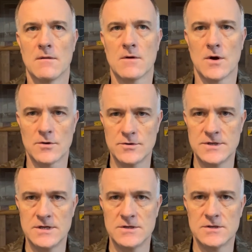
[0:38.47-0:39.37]

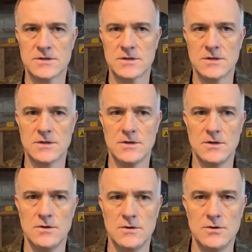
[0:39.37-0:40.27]
cartridges,
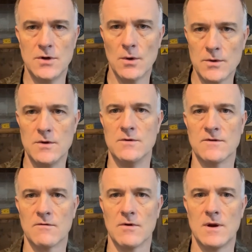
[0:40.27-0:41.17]
you, you, don't use a
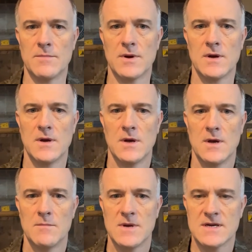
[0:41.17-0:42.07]
crimp
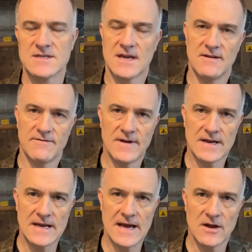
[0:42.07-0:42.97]
because it can
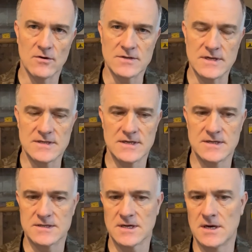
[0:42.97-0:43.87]
affect accuracy, such
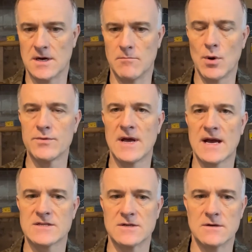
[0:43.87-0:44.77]
as uh, bolt
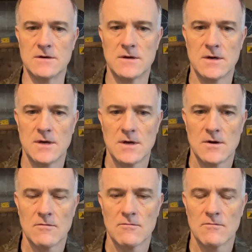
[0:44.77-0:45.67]
action
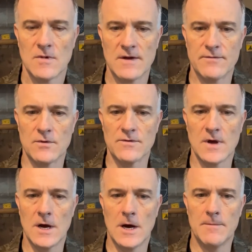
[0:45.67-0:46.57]
rifles
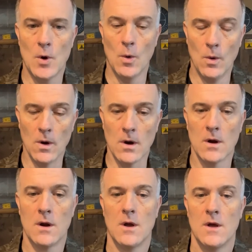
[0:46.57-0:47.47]
um, or